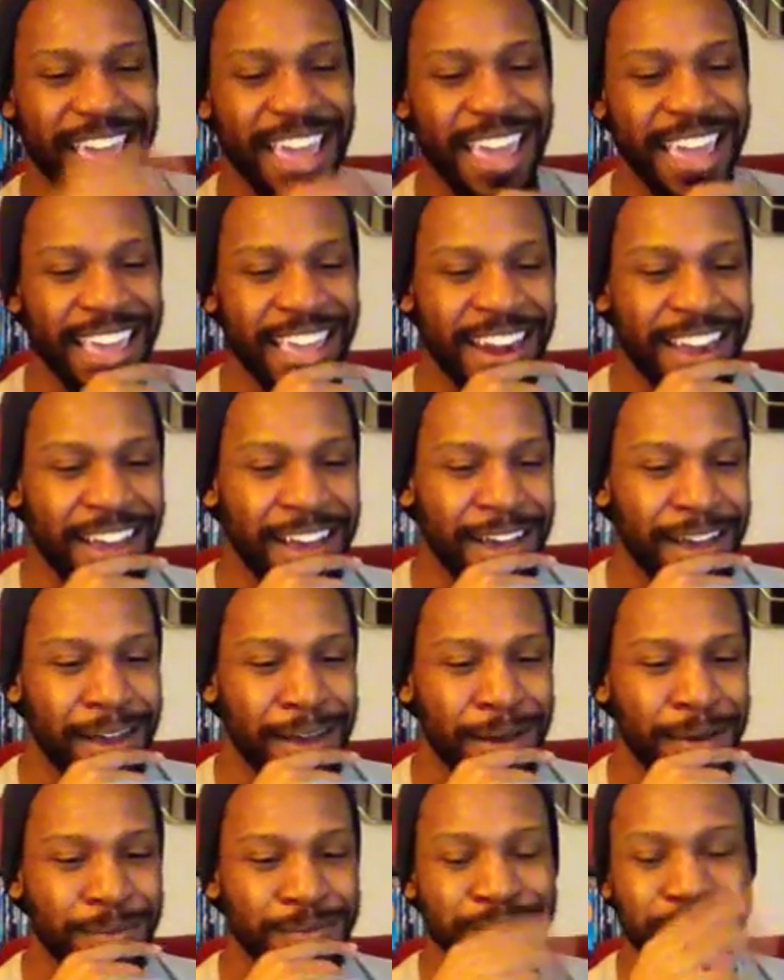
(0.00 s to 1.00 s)
in
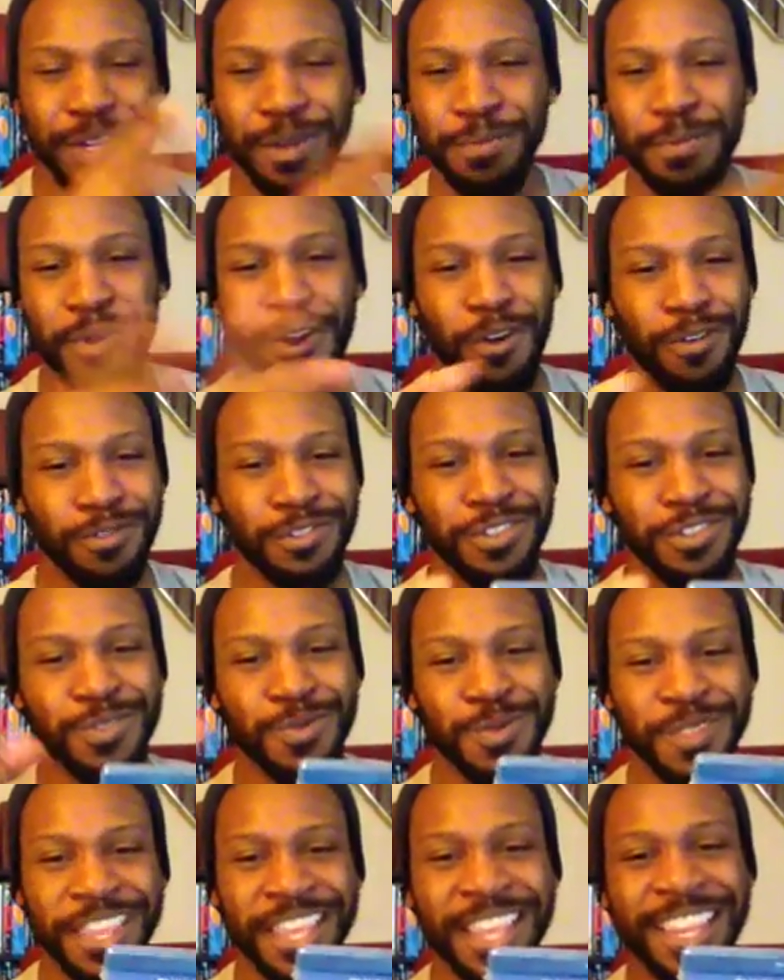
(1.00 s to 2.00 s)
subcultures
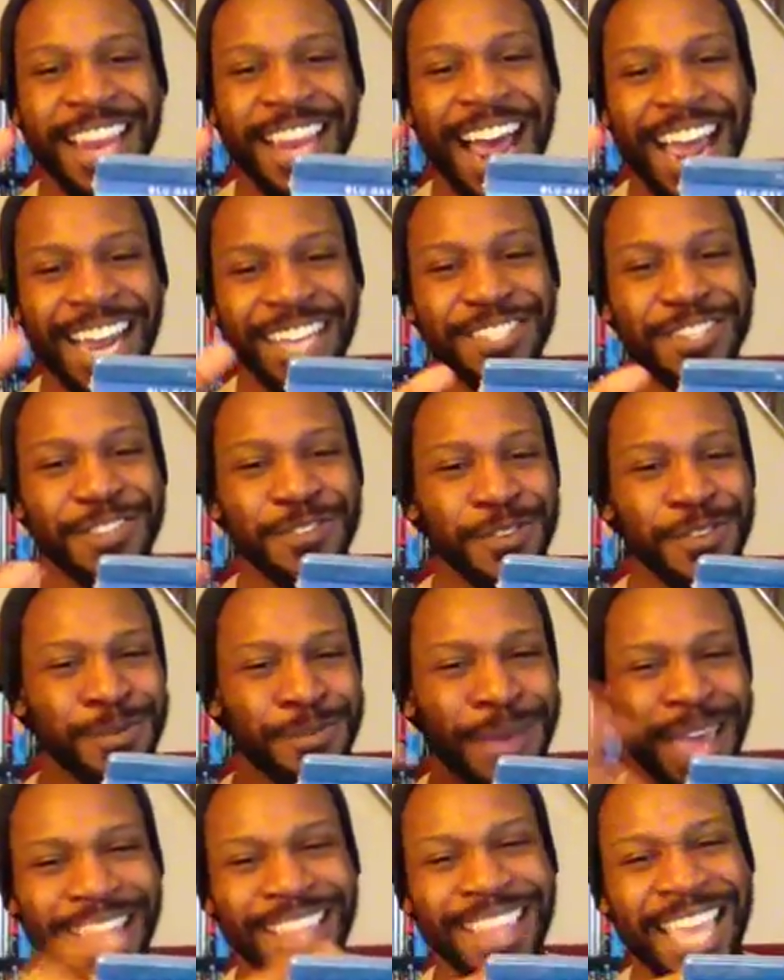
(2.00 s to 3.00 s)
within high school
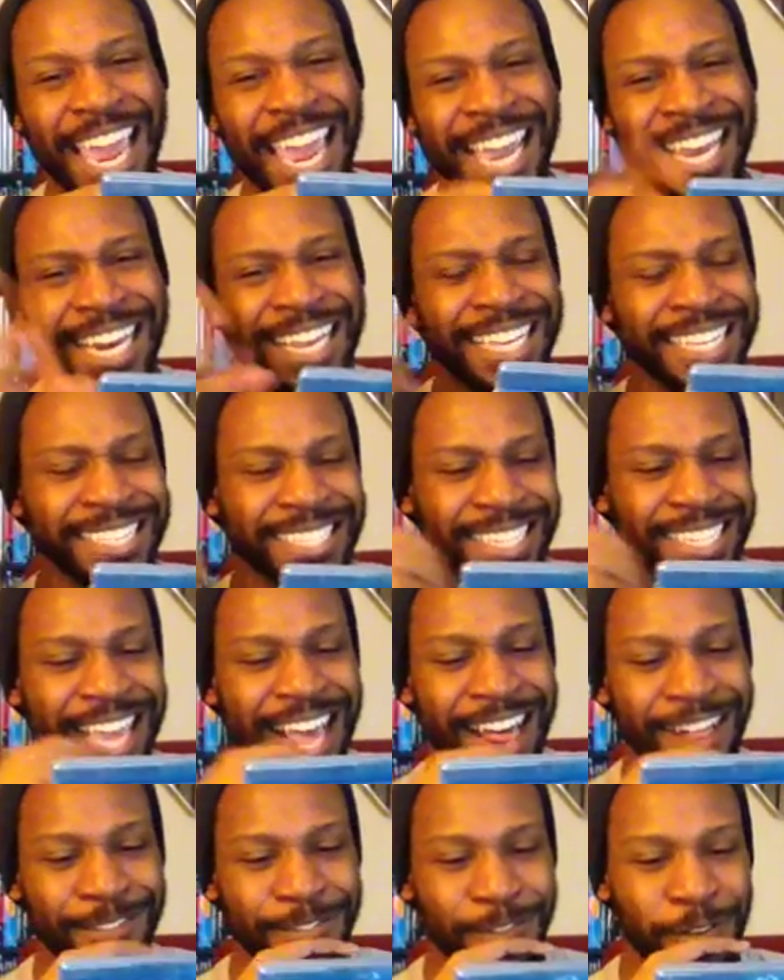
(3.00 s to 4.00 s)
back in the '80s in
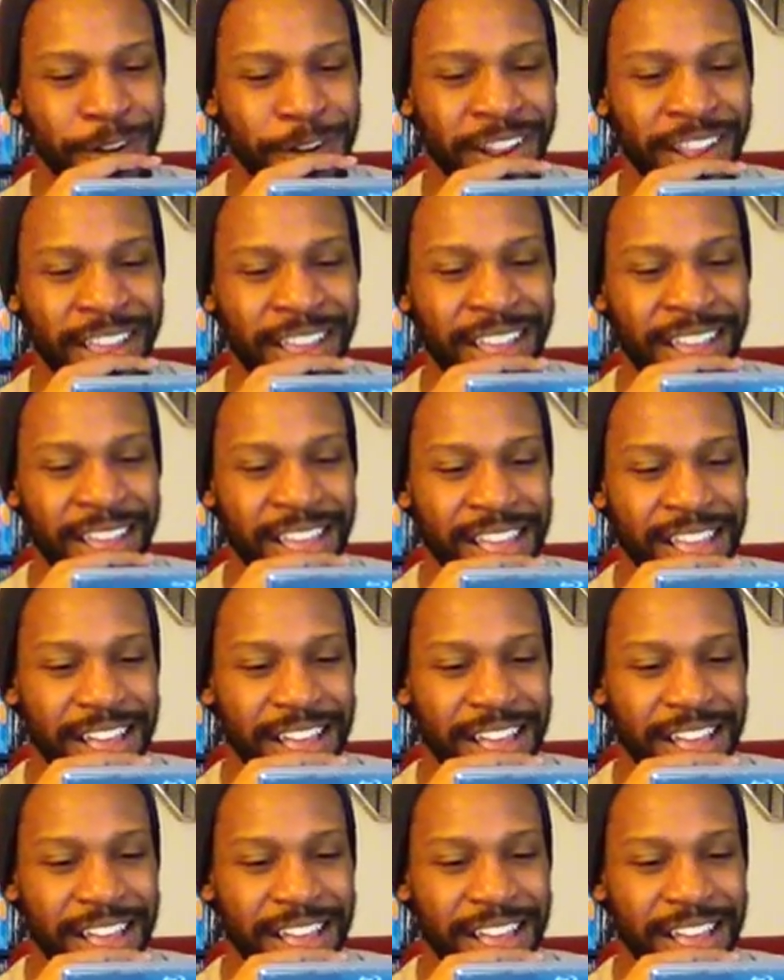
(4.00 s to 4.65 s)
California.